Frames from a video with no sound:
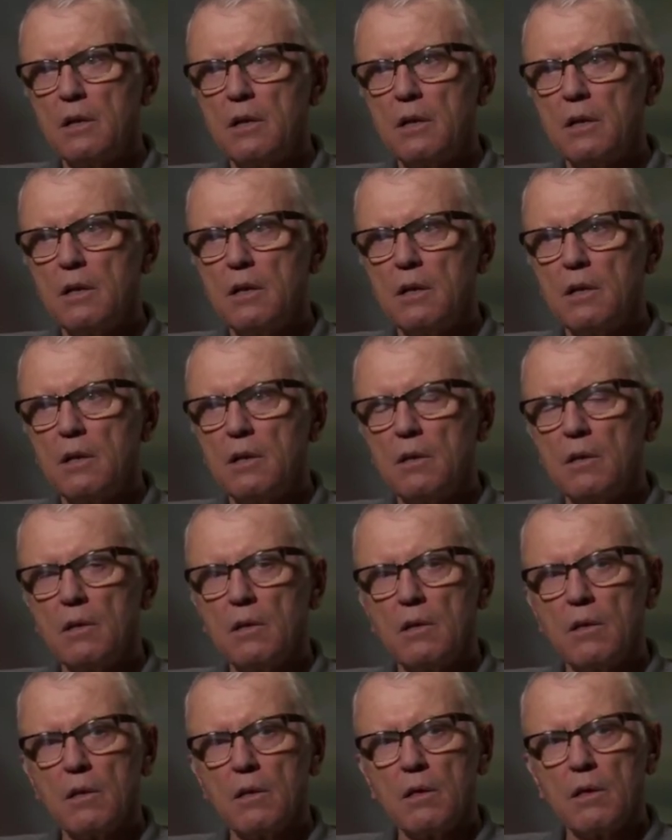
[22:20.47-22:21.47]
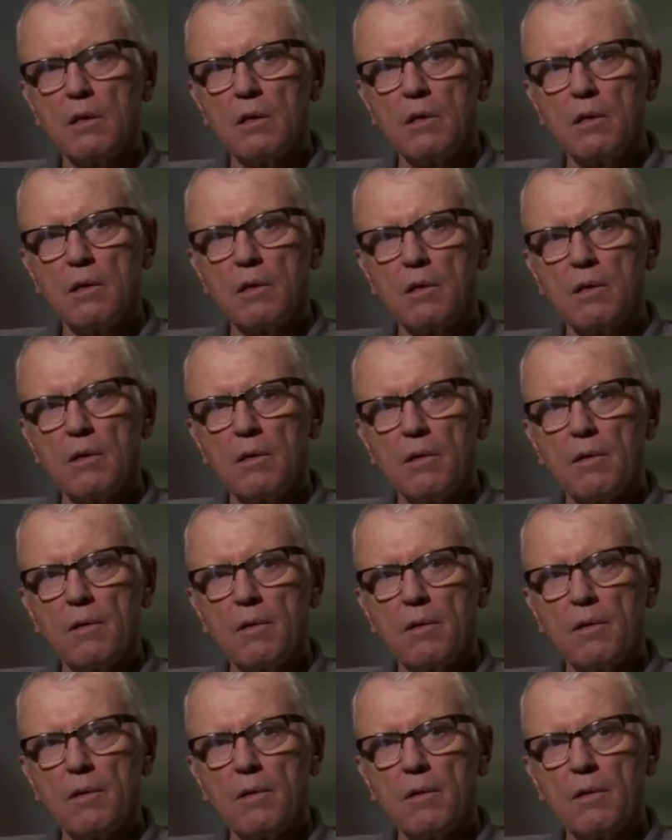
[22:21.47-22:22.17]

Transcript: No one is speaking in this clip.